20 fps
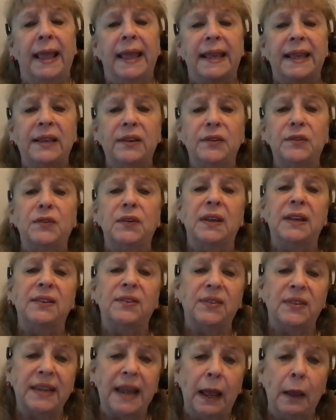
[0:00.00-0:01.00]
is
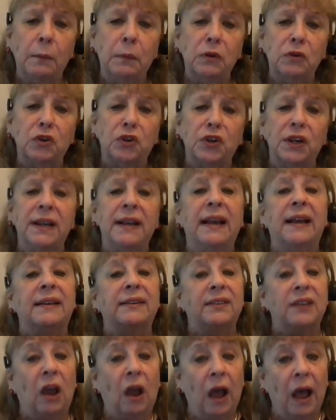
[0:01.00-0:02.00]
establishing a
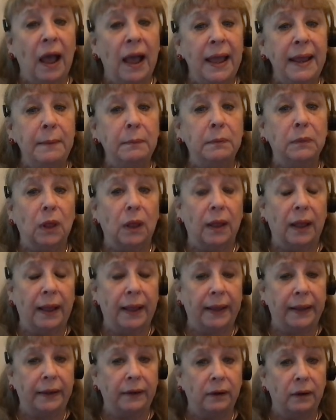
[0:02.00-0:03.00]

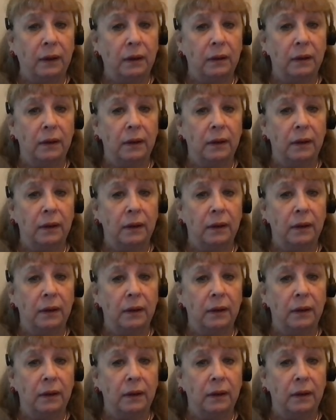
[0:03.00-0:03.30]
timeline